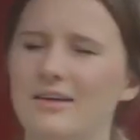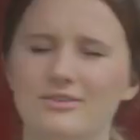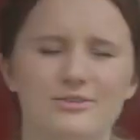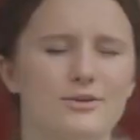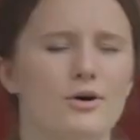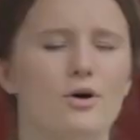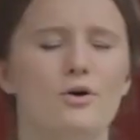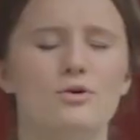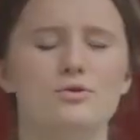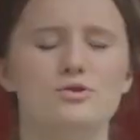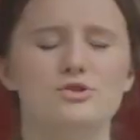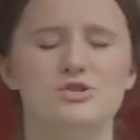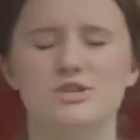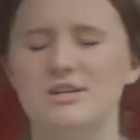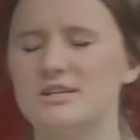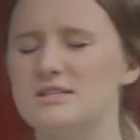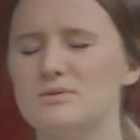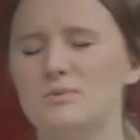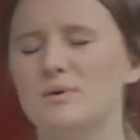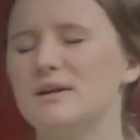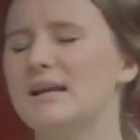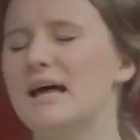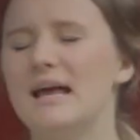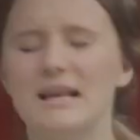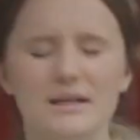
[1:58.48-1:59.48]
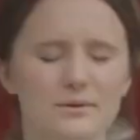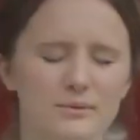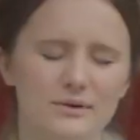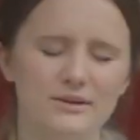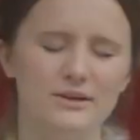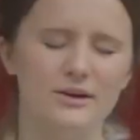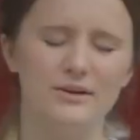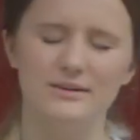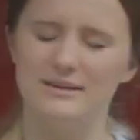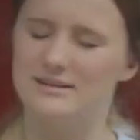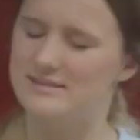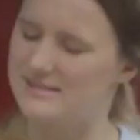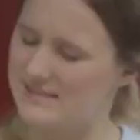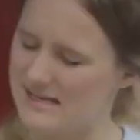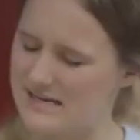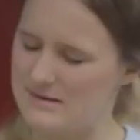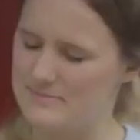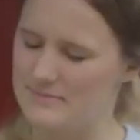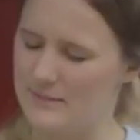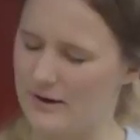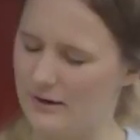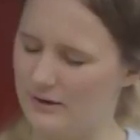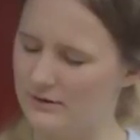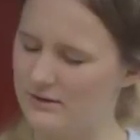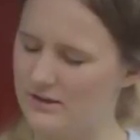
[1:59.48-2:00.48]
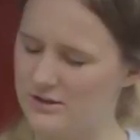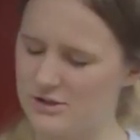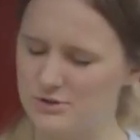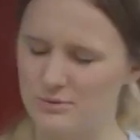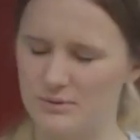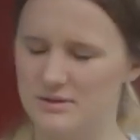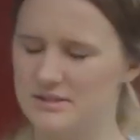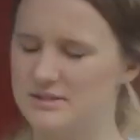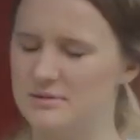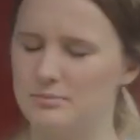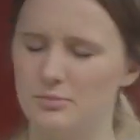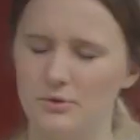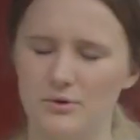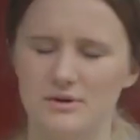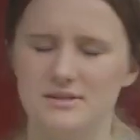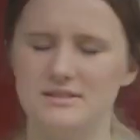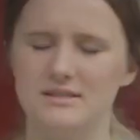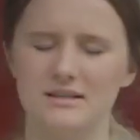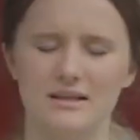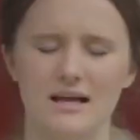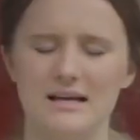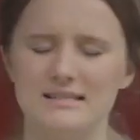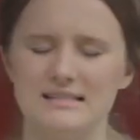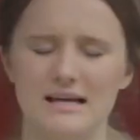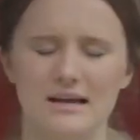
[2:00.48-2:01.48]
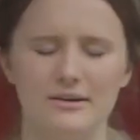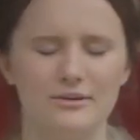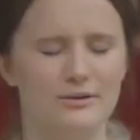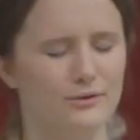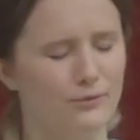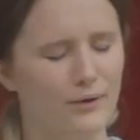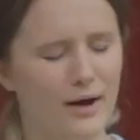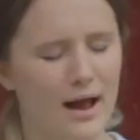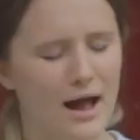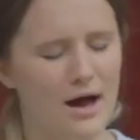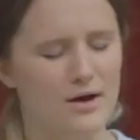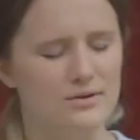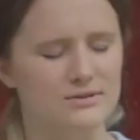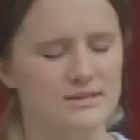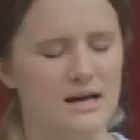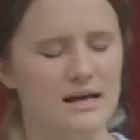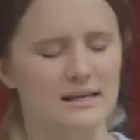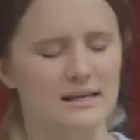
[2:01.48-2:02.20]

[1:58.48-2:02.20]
And so she doesn't want anyone not in a seatbelt, and she wants the boys to lie down on the ground.